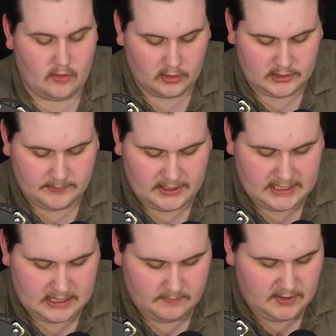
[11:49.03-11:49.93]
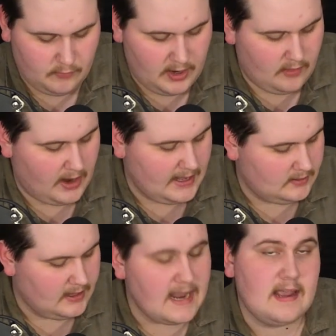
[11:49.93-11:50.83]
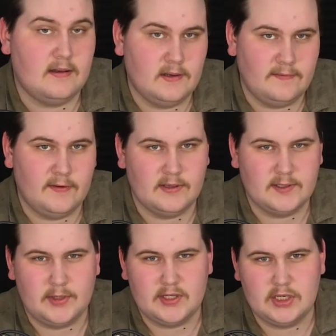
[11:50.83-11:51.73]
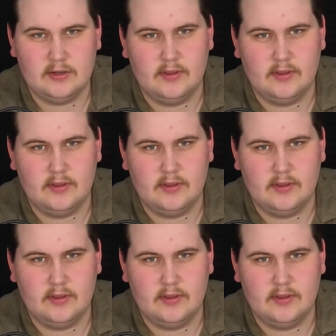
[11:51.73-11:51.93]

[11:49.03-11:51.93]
ultimately going to be where I land for the Switch 2.